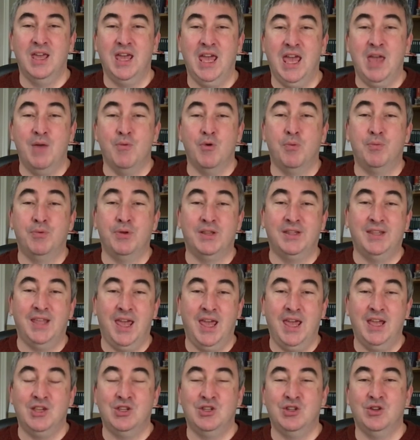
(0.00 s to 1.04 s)
It will
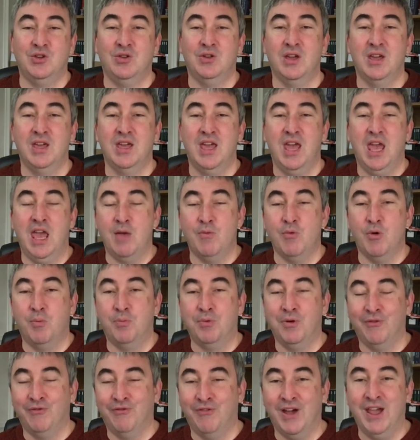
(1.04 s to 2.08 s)
protect you, it will
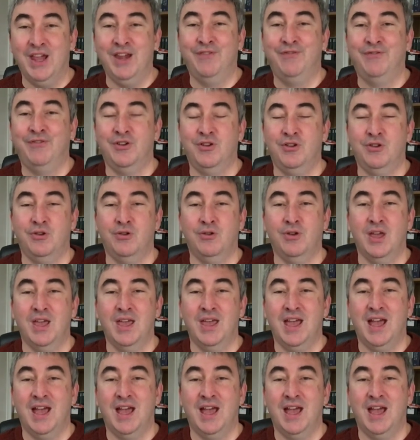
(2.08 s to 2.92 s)
provide for you,